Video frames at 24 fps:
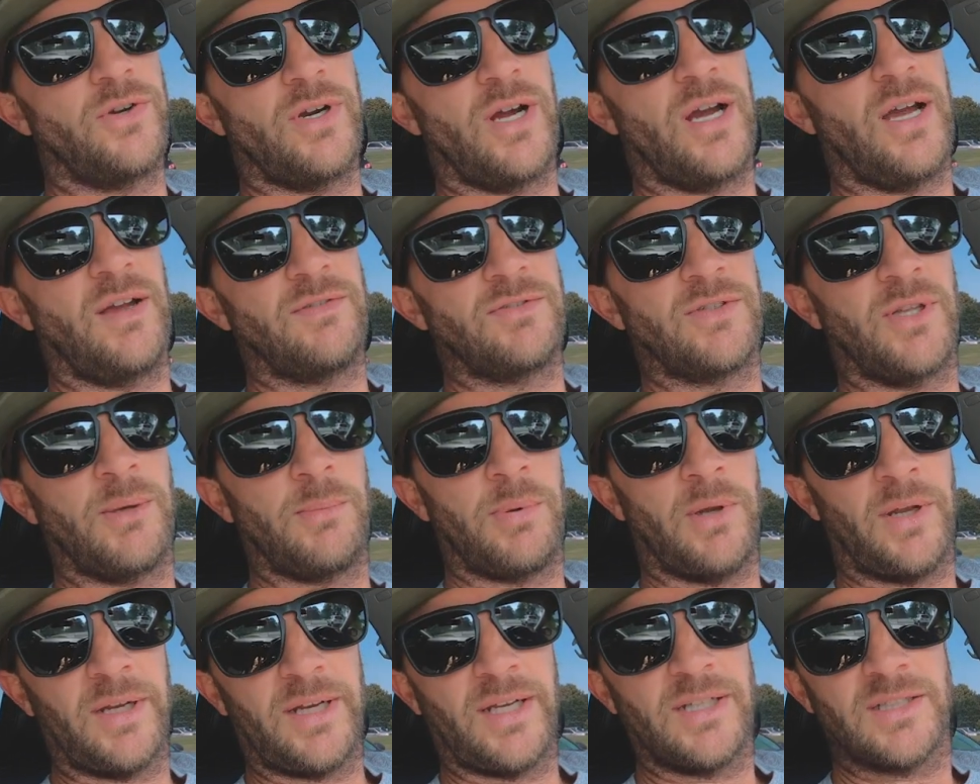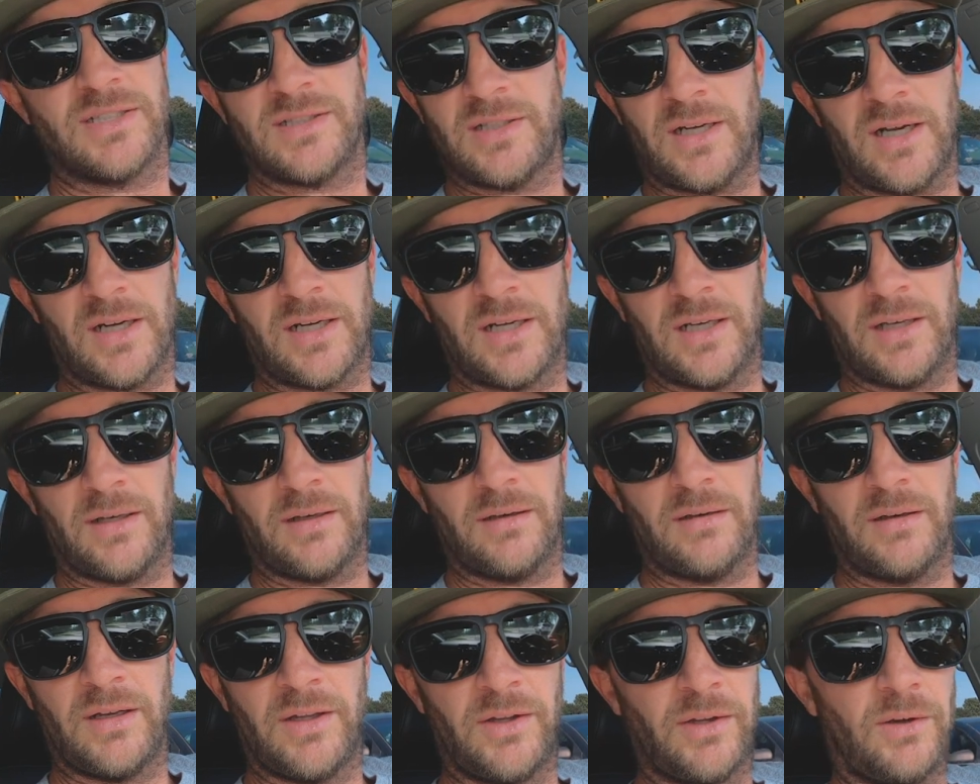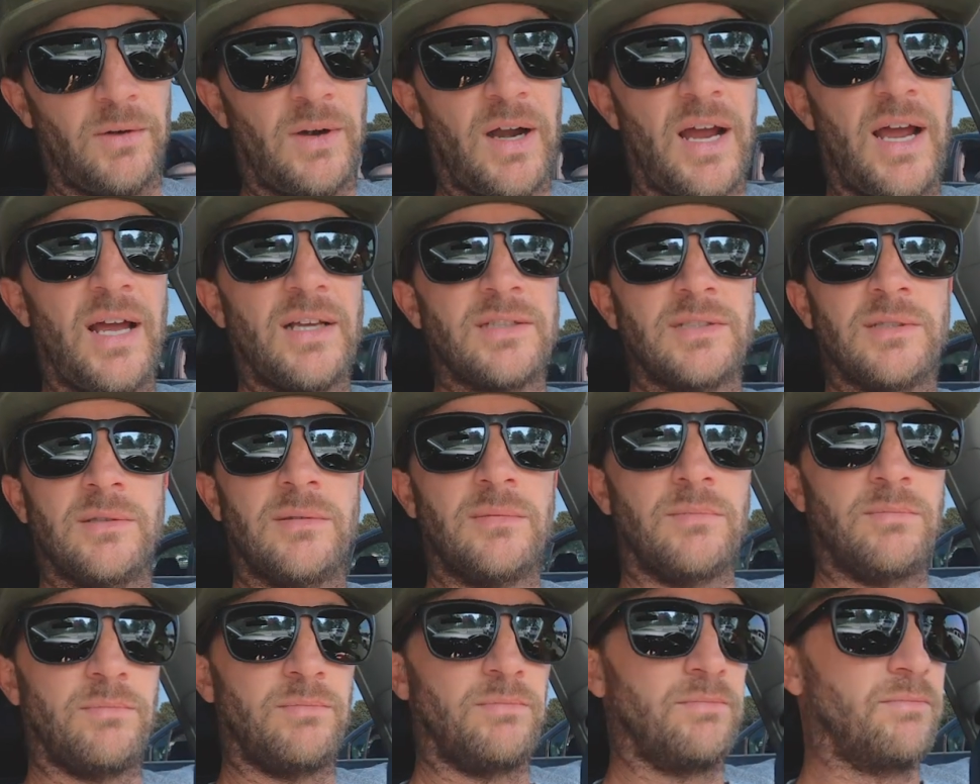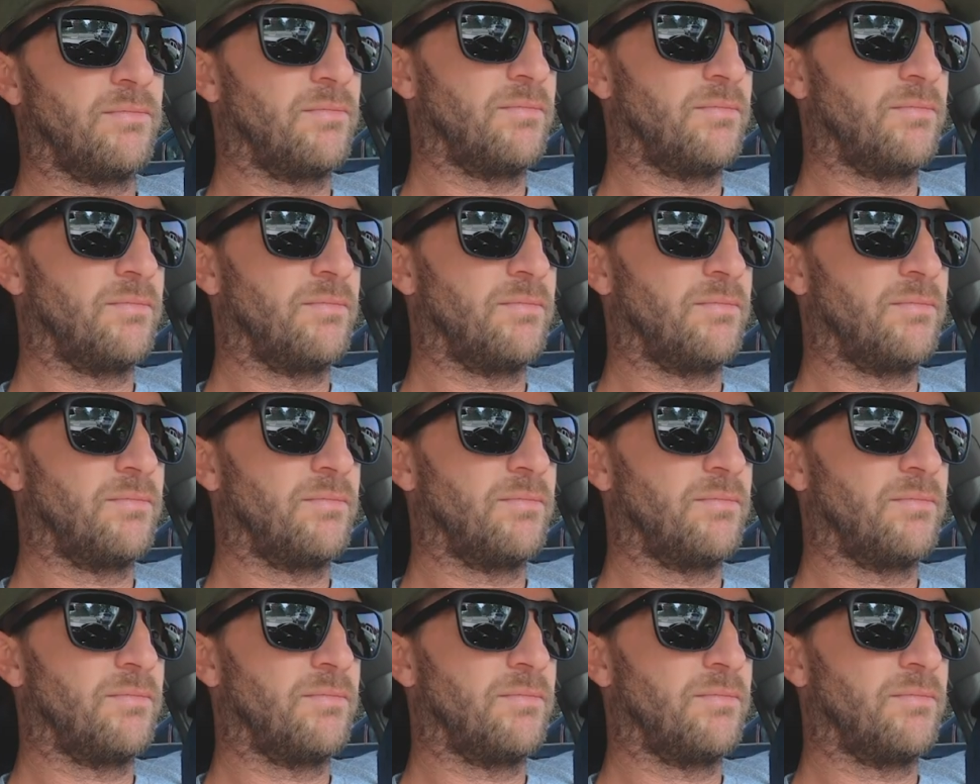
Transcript: drive, so they probably get stuck in the grass, and